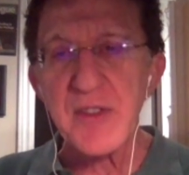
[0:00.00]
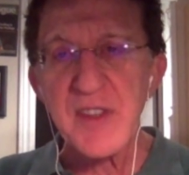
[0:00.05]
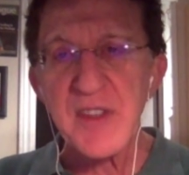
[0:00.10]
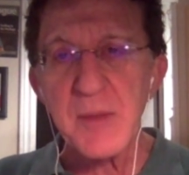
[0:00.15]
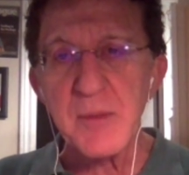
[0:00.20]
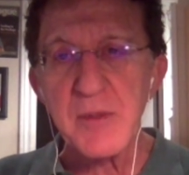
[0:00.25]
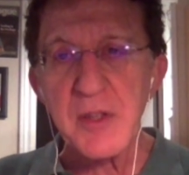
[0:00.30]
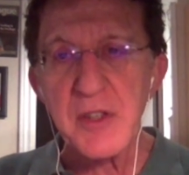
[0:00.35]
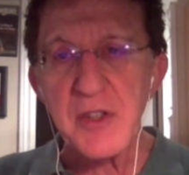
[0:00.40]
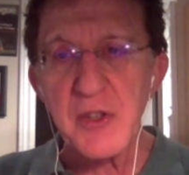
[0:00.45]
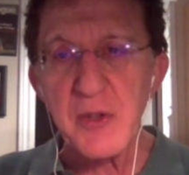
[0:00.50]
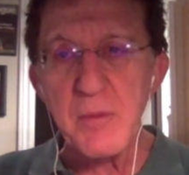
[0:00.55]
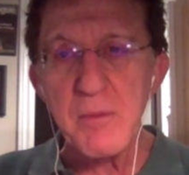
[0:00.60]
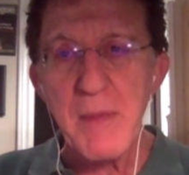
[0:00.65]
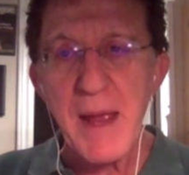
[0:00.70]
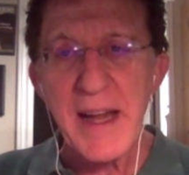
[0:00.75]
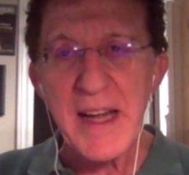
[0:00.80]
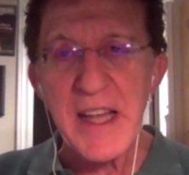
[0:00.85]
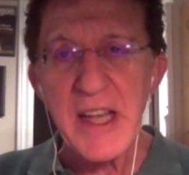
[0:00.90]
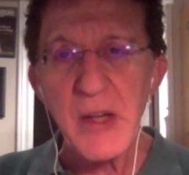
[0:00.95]
them to do
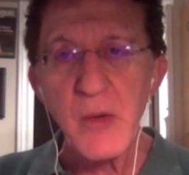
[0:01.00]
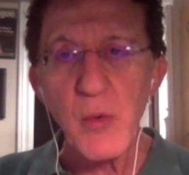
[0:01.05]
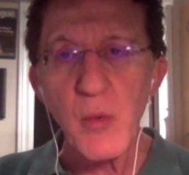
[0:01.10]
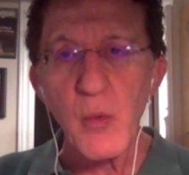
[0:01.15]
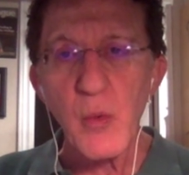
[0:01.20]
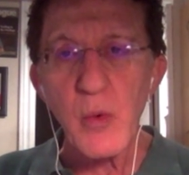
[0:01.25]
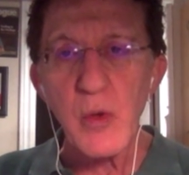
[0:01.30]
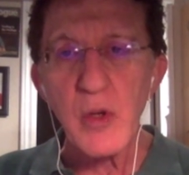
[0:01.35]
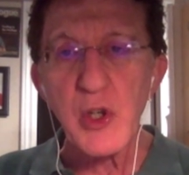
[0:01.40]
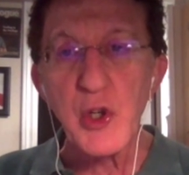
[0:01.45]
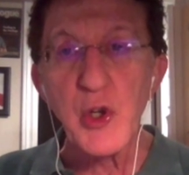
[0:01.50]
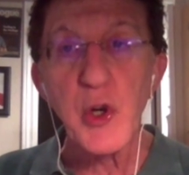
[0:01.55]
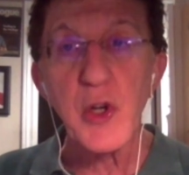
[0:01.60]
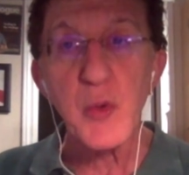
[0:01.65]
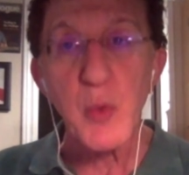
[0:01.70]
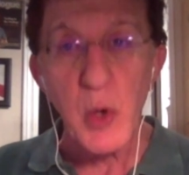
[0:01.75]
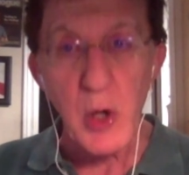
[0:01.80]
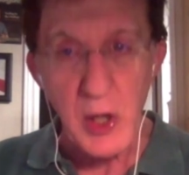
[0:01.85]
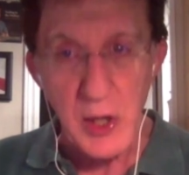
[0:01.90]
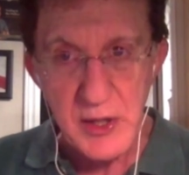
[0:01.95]
many
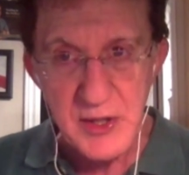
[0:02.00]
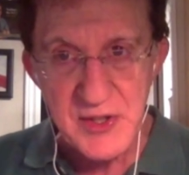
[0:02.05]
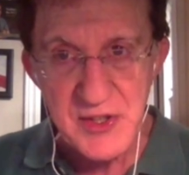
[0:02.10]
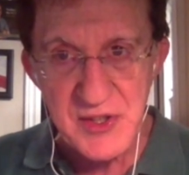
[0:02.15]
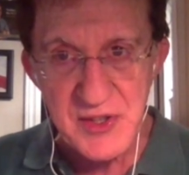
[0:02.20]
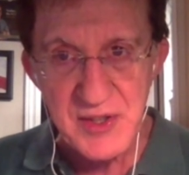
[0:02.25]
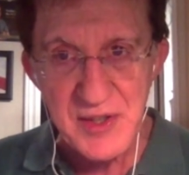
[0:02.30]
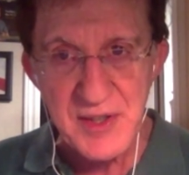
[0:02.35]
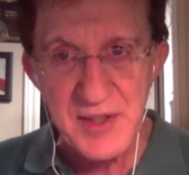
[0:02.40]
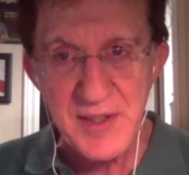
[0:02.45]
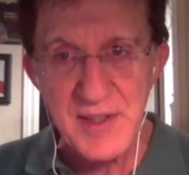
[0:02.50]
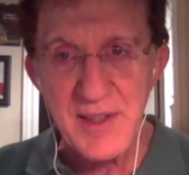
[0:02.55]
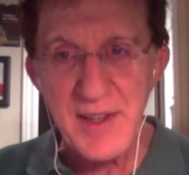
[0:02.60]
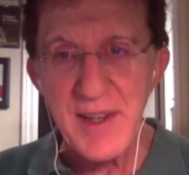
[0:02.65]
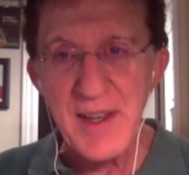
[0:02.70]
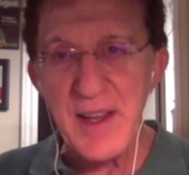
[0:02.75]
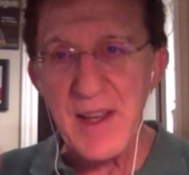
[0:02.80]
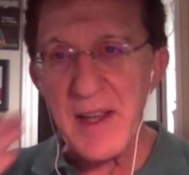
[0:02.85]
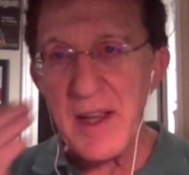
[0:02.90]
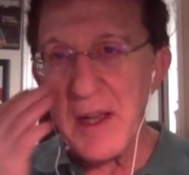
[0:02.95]
good works.
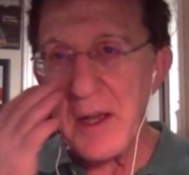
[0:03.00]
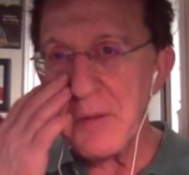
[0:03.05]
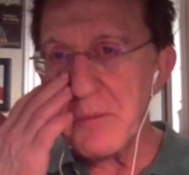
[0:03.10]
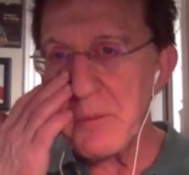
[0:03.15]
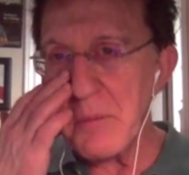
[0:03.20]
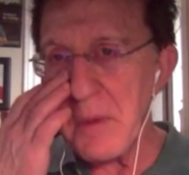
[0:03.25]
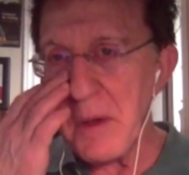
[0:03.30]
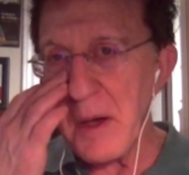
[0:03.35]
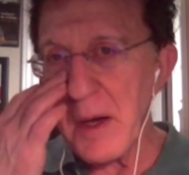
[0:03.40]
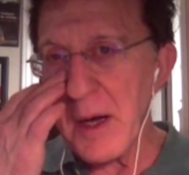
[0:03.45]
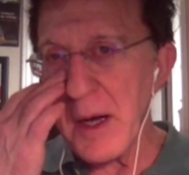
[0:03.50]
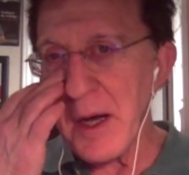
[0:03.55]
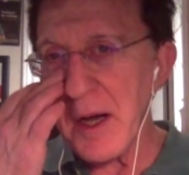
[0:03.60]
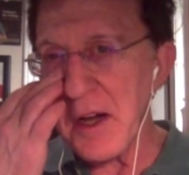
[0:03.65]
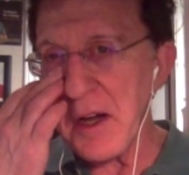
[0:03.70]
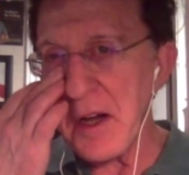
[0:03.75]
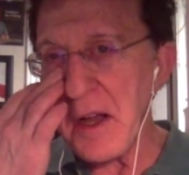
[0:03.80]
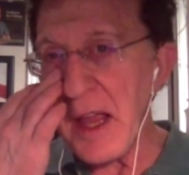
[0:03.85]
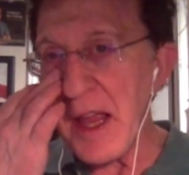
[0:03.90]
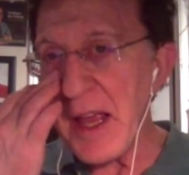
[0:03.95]

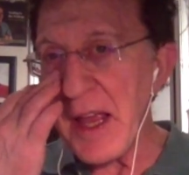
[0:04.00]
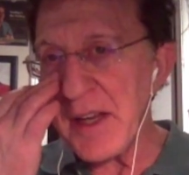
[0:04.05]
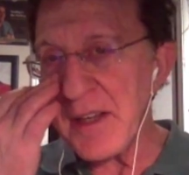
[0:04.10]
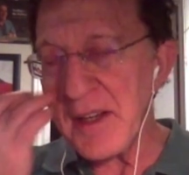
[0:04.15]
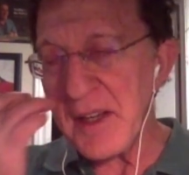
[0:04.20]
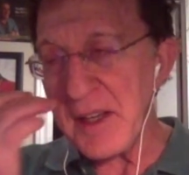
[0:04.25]
And